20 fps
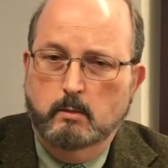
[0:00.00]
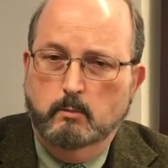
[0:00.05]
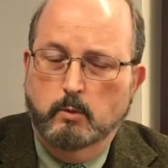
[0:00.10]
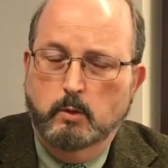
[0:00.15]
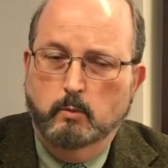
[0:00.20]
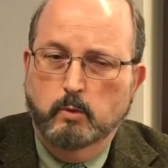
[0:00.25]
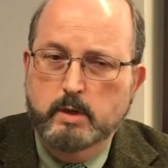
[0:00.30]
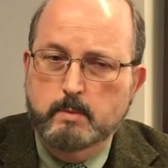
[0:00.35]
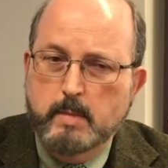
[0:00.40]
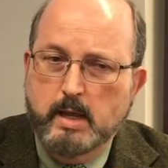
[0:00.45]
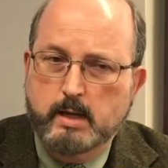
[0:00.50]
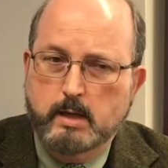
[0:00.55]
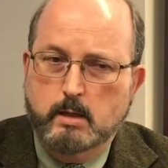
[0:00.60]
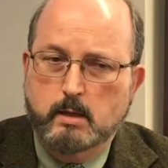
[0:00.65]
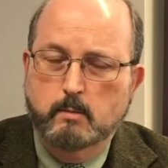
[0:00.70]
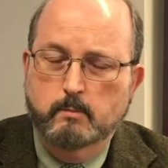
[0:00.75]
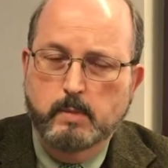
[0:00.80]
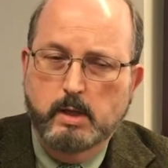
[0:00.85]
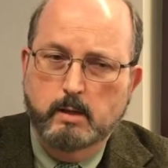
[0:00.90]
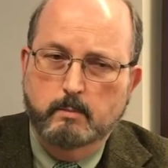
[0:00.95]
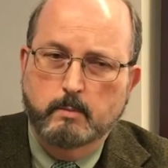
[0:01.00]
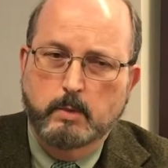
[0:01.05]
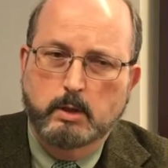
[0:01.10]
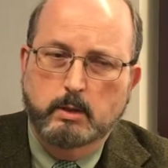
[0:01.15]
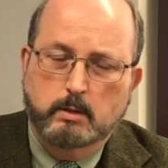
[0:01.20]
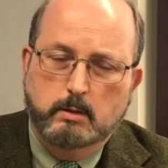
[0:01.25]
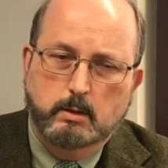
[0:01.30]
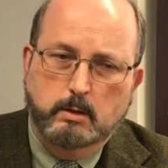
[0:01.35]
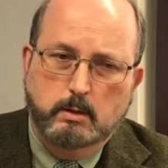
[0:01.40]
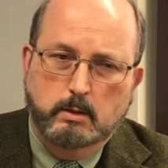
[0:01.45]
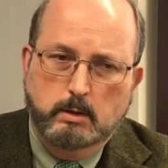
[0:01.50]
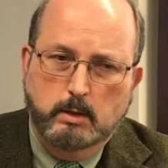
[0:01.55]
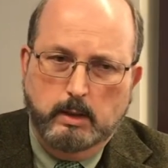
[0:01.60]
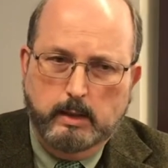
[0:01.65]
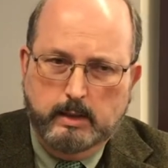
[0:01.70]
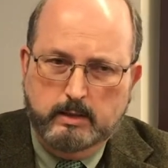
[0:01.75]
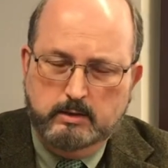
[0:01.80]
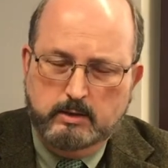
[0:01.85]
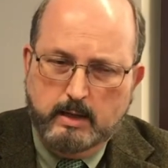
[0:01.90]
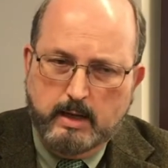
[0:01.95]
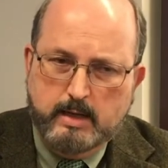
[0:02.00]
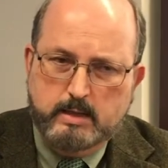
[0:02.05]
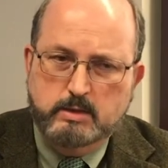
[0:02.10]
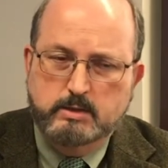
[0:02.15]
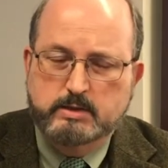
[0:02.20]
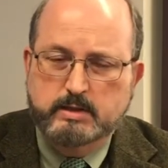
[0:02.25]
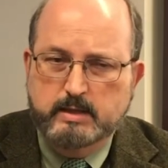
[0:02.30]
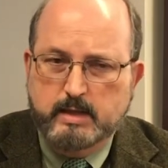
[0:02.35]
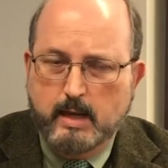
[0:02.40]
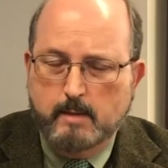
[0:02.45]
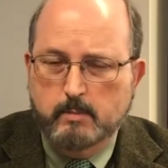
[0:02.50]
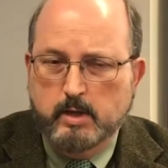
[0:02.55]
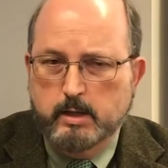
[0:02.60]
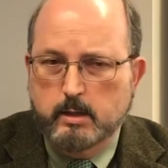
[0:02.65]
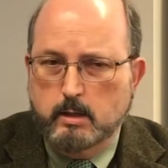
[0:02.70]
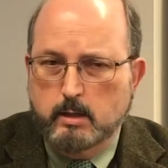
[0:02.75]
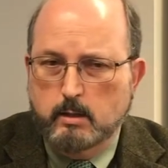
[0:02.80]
Well, we made a commitment as an agency, and I made a